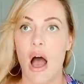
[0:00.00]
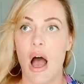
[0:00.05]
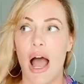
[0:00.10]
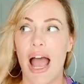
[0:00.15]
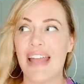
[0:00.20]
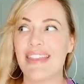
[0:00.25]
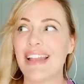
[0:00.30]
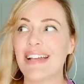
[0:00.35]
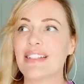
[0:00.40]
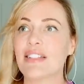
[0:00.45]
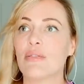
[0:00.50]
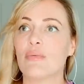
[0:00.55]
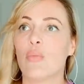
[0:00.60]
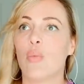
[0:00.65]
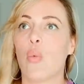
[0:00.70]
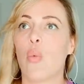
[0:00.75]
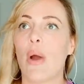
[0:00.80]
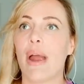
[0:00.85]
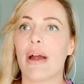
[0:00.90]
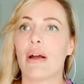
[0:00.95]
and that's
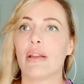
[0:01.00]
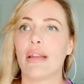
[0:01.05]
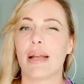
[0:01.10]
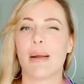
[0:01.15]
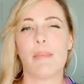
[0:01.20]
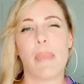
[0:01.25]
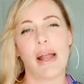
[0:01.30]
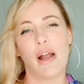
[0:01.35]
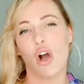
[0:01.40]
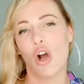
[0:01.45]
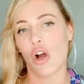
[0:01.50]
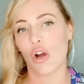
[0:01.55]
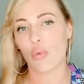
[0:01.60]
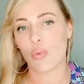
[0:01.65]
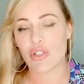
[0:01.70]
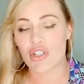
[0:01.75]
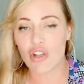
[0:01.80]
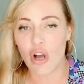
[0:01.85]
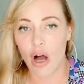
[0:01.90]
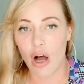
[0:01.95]
where like my heart
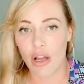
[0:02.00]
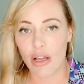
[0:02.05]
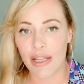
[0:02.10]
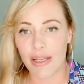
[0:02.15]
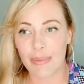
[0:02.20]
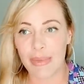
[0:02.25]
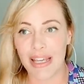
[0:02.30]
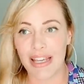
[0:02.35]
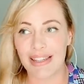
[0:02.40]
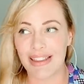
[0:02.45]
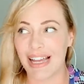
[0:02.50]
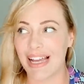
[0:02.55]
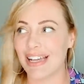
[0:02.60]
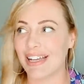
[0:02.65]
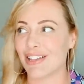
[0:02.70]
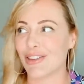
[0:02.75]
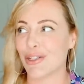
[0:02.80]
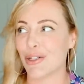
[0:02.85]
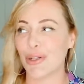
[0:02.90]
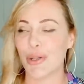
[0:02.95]
was calling me,
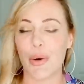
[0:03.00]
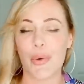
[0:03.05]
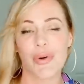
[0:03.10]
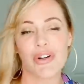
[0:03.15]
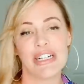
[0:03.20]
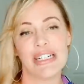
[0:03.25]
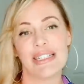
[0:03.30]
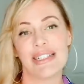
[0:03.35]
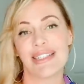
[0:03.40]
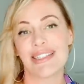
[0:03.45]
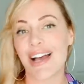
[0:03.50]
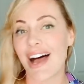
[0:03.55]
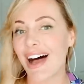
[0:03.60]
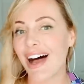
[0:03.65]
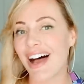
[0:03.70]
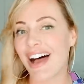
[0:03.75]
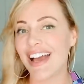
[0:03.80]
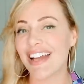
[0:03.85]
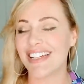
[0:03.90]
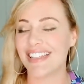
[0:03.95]
like the Lower East
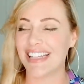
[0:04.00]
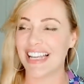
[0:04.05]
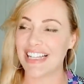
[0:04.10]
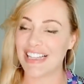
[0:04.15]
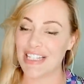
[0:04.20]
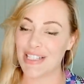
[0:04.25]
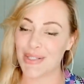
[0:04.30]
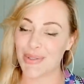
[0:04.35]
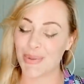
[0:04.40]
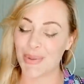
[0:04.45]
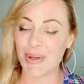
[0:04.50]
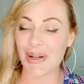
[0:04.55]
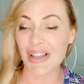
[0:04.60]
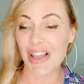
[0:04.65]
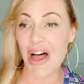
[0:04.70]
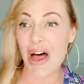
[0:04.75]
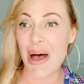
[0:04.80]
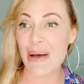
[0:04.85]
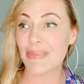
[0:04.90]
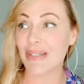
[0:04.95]
Side and like these cool
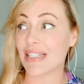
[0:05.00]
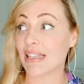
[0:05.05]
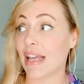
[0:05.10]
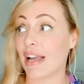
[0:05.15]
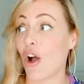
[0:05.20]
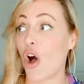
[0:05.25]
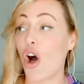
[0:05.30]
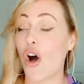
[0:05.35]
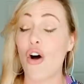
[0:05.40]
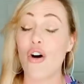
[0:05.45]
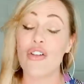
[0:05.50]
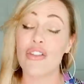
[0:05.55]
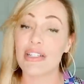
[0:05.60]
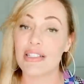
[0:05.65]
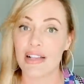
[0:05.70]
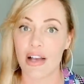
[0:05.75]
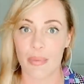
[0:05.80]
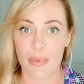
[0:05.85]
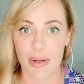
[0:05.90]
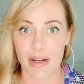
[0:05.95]
clubs and like all these
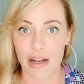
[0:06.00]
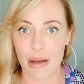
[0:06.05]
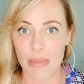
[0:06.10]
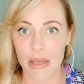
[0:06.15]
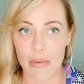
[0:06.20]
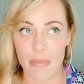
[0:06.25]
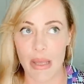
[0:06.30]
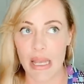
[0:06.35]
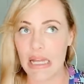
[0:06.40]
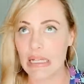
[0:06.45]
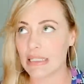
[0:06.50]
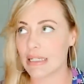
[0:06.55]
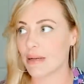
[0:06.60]
up and coming bands,